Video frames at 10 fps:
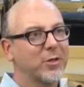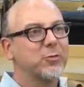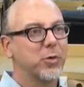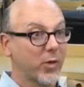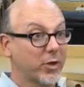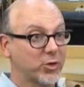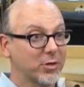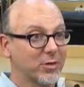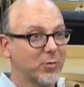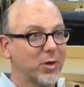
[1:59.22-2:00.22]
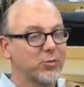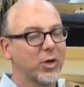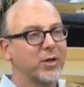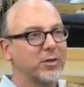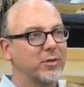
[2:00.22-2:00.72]
inspiration when I'm
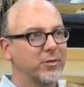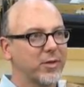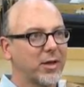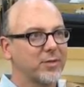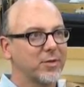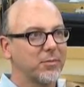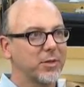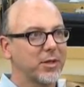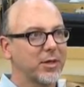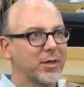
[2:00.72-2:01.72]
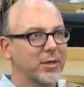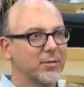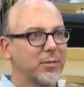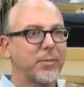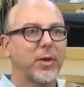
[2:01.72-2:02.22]
trying to design something
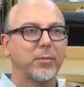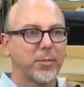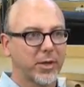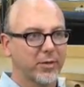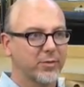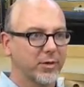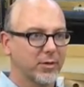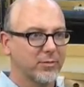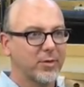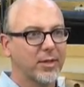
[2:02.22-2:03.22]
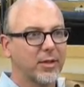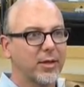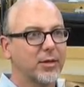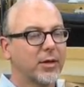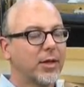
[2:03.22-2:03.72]
and maybe I'm up against a deadline?